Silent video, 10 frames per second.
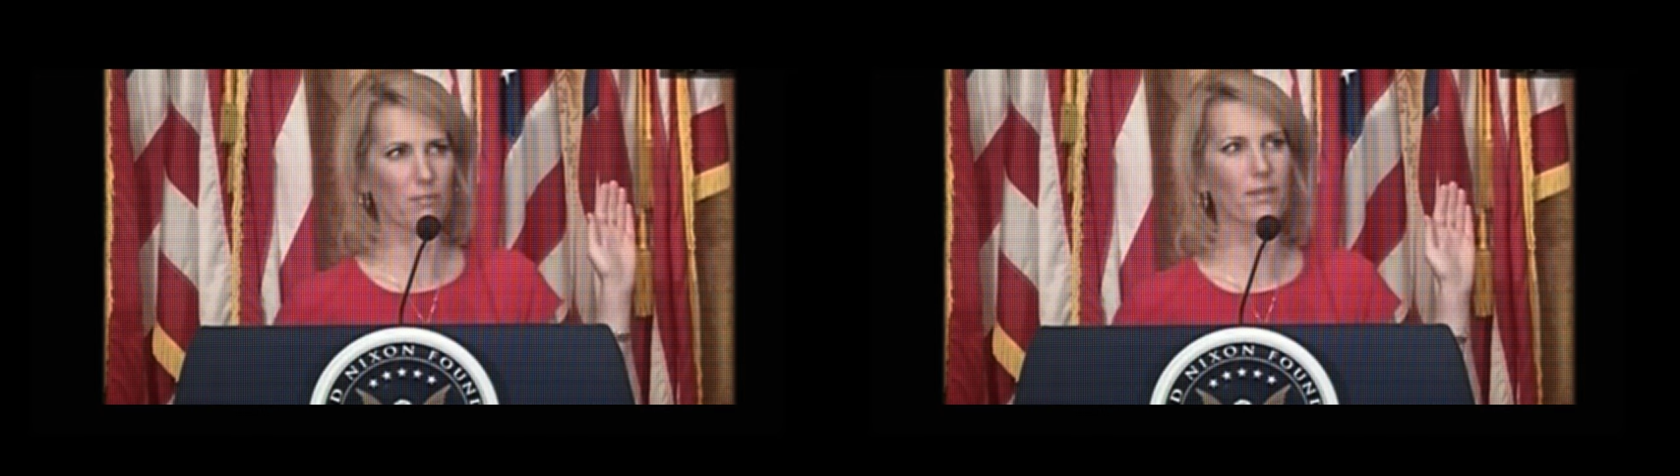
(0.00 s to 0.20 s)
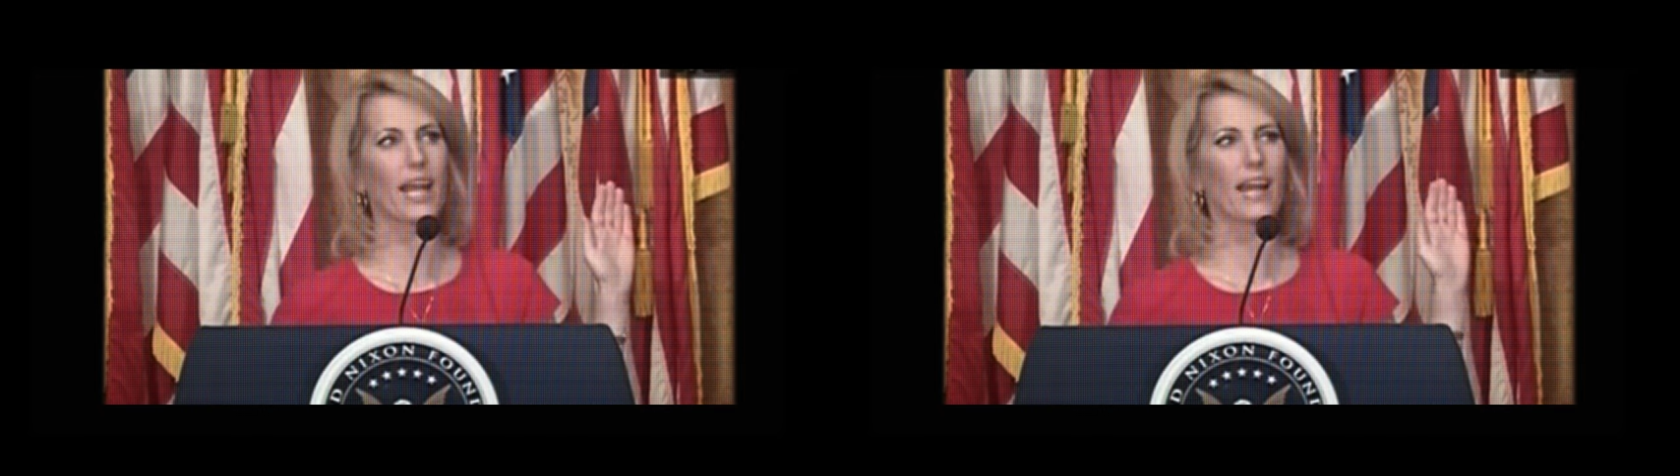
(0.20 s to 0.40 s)

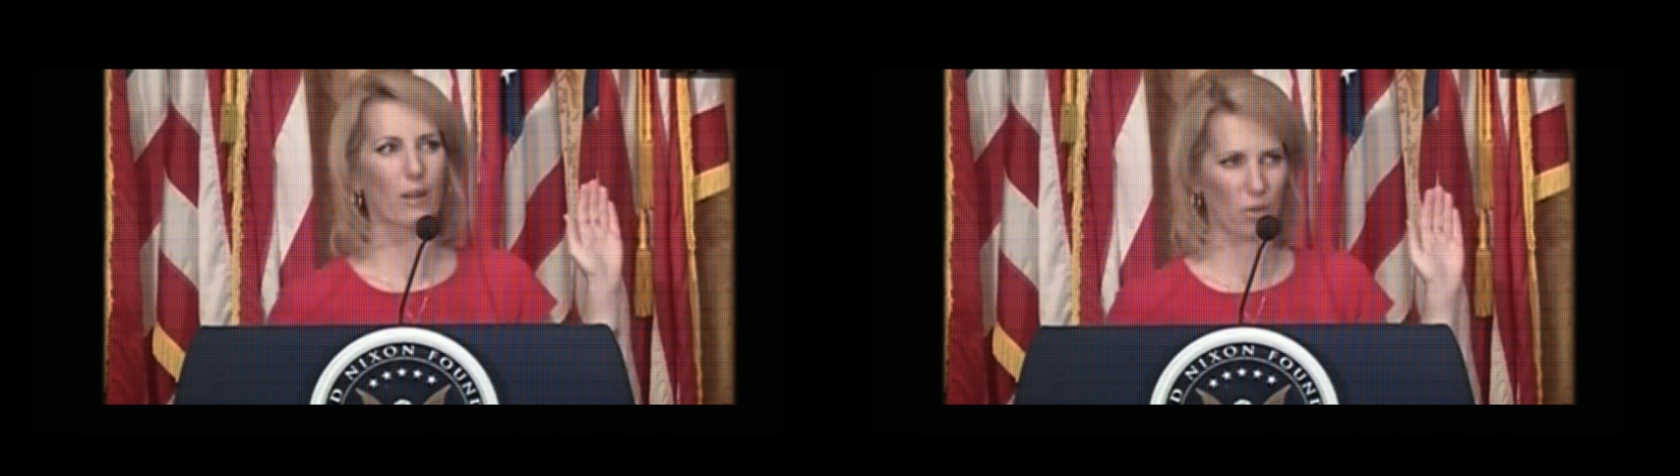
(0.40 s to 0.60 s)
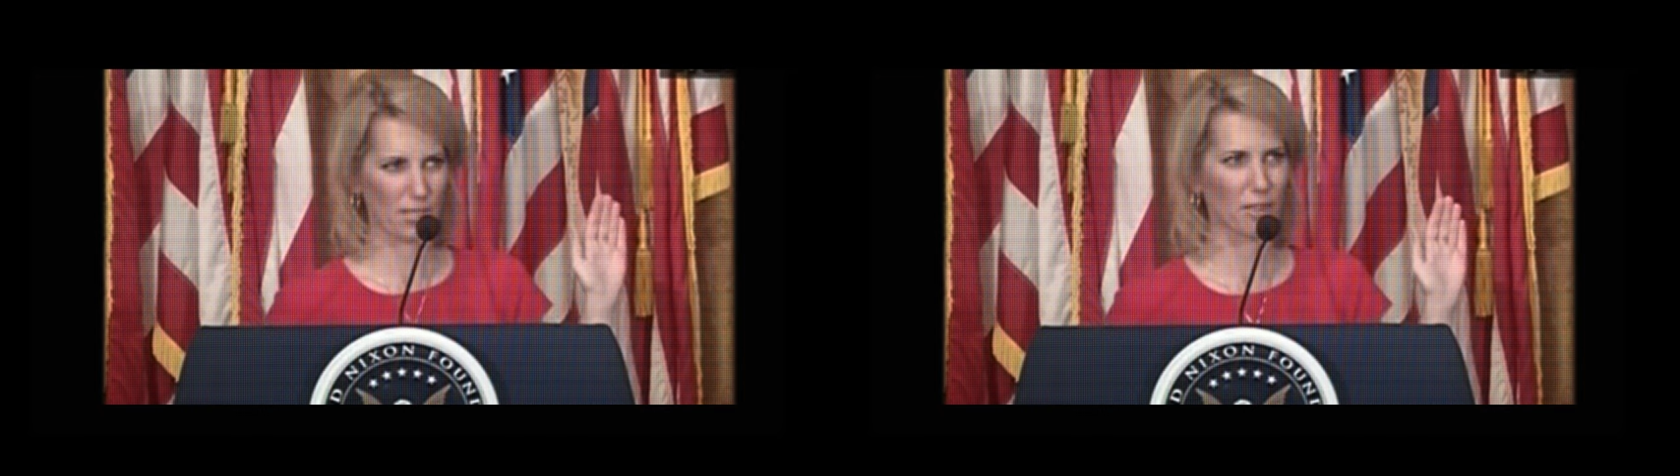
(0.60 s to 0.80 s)
and I was
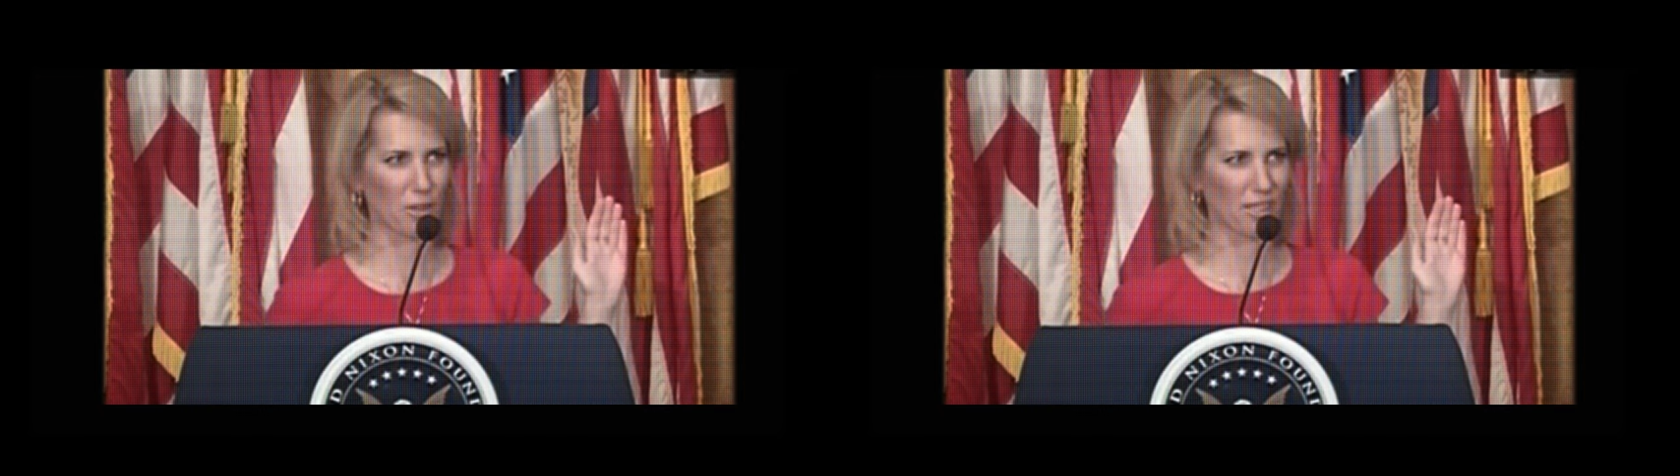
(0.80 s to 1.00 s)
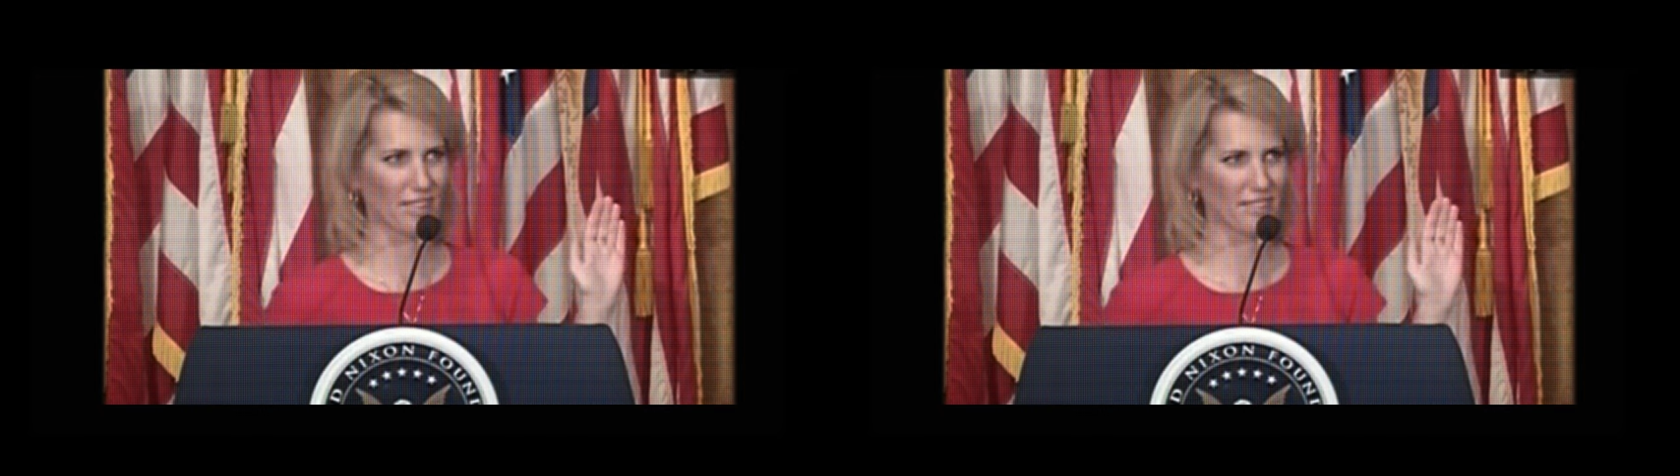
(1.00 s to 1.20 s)
a lawyer,
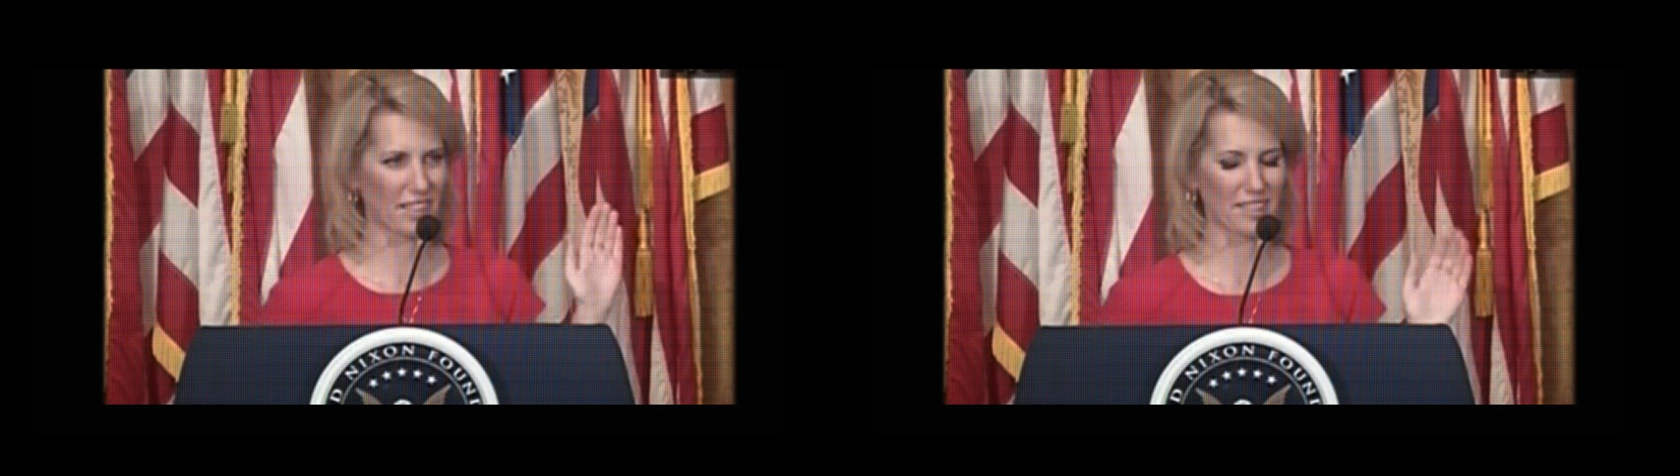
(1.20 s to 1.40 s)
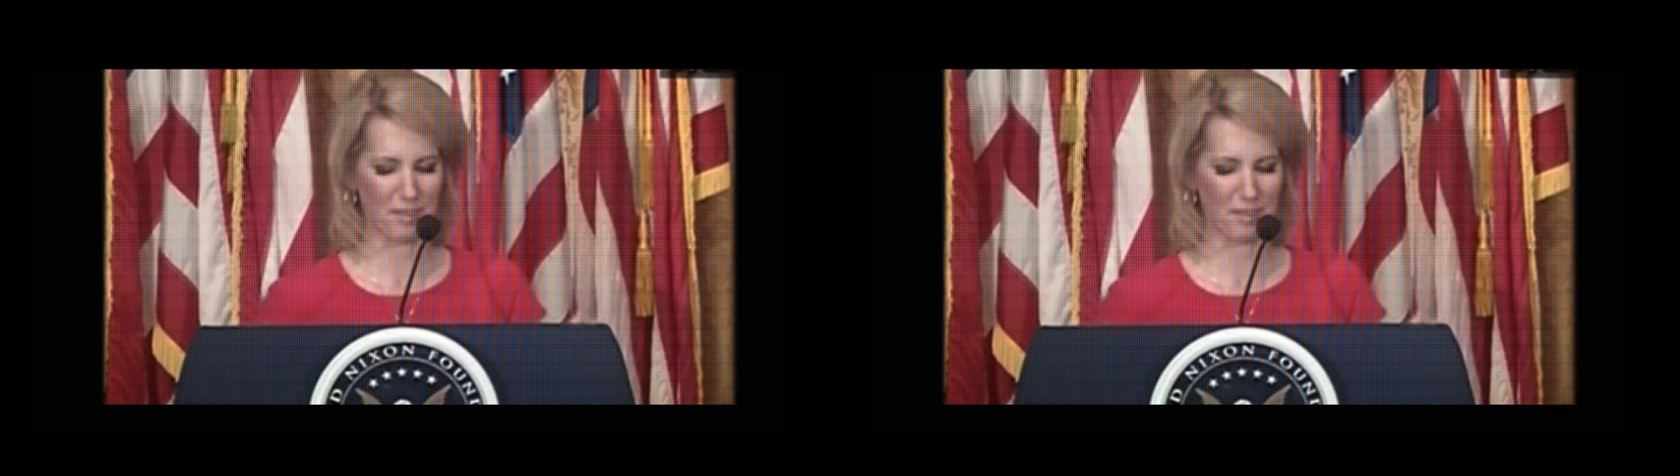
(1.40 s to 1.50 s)
yes.